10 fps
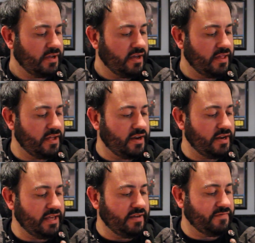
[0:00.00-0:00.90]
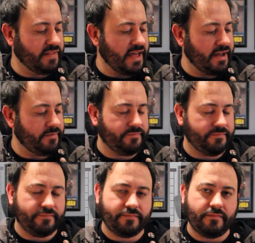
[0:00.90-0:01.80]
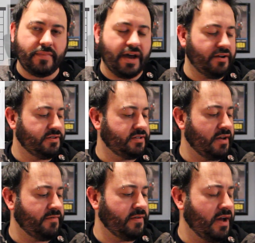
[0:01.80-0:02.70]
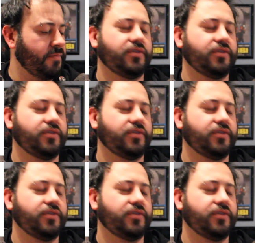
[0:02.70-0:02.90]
and then an E flat minor 7.